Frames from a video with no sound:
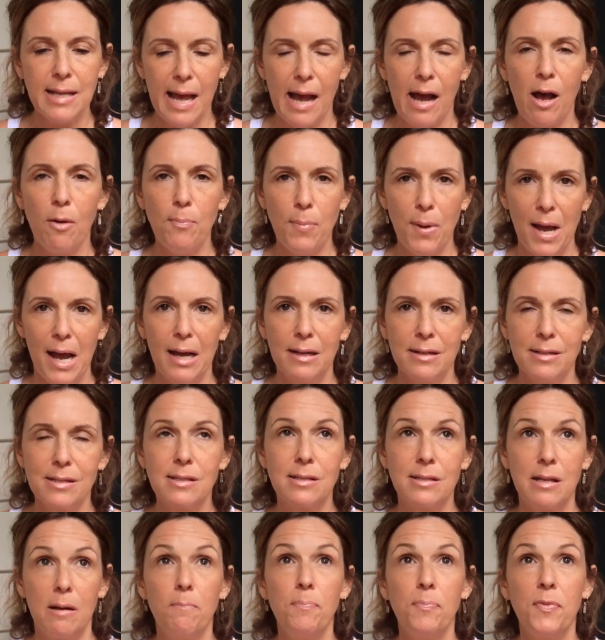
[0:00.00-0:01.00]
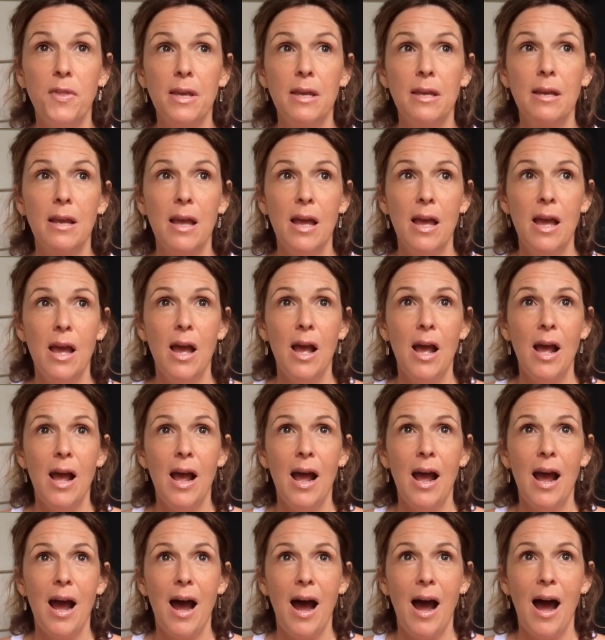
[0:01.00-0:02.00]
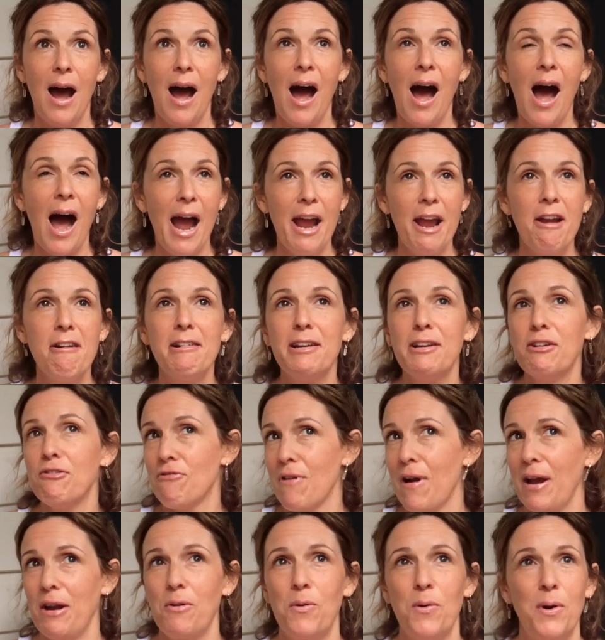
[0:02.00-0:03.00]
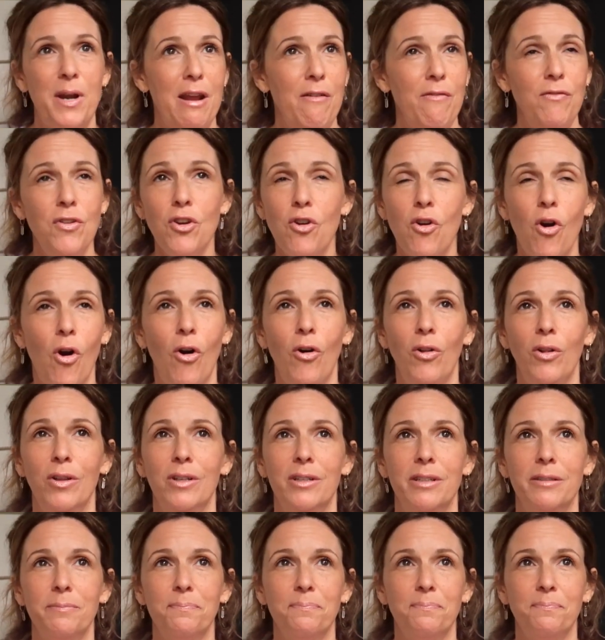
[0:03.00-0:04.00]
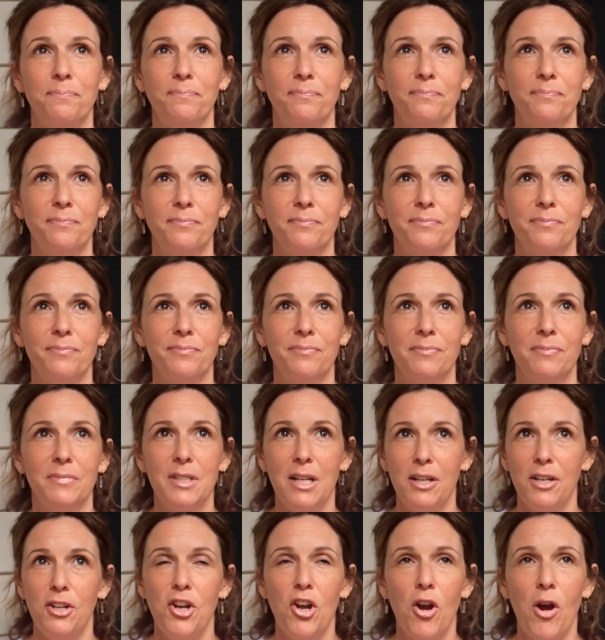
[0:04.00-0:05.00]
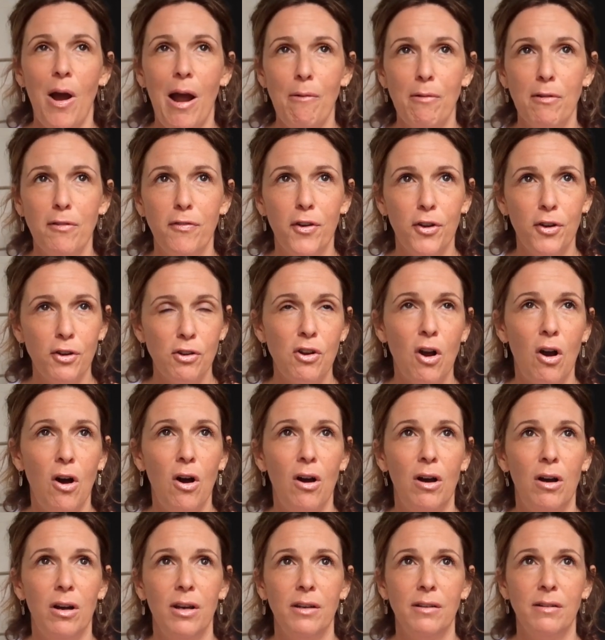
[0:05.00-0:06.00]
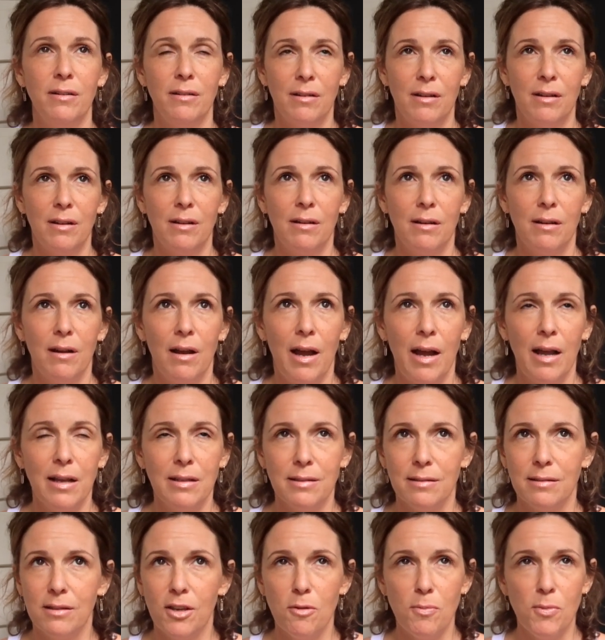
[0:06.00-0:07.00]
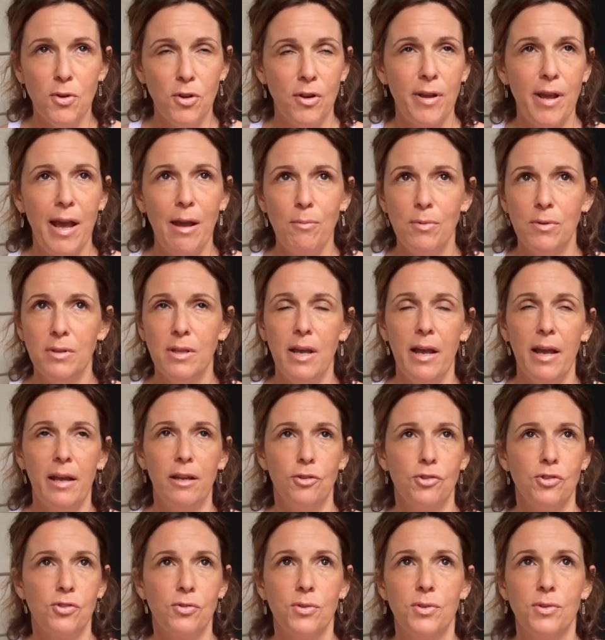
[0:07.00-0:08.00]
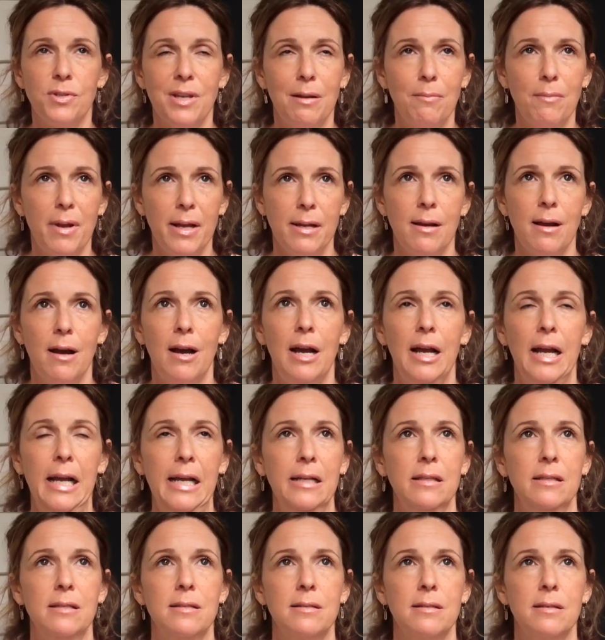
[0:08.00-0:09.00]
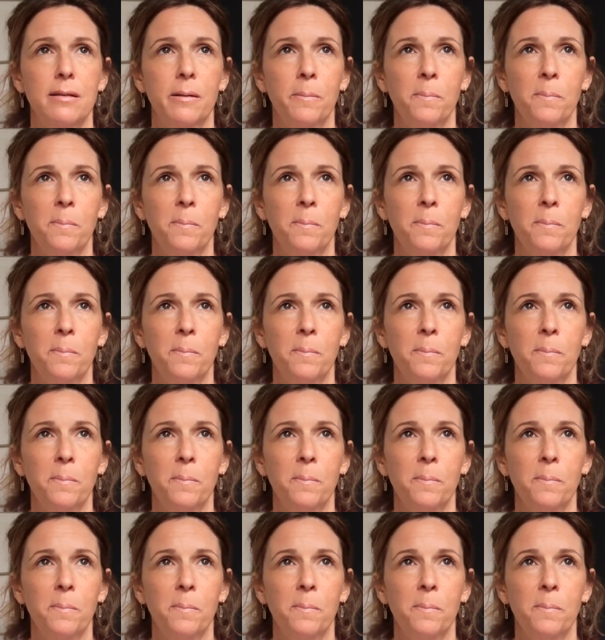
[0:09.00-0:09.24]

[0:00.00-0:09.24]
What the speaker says: our back, something higher and greater, whatever you call it. You know, I refer to God, I communicate with the angels and my guides.